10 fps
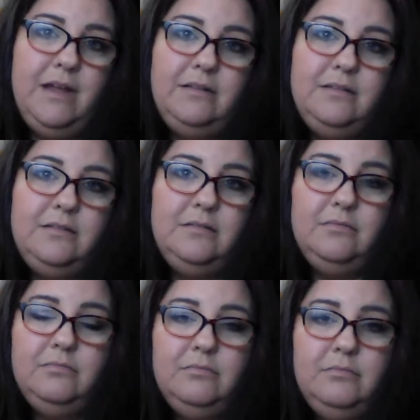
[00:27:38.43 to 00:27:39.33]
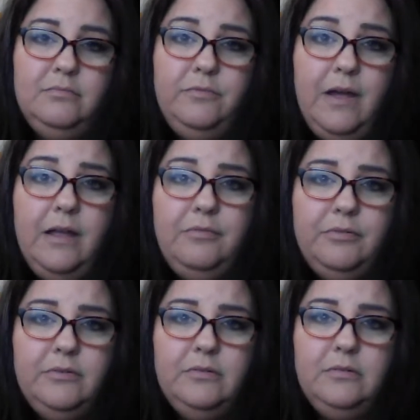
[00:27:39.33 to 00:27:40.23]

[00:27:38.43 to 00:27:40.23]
That's 5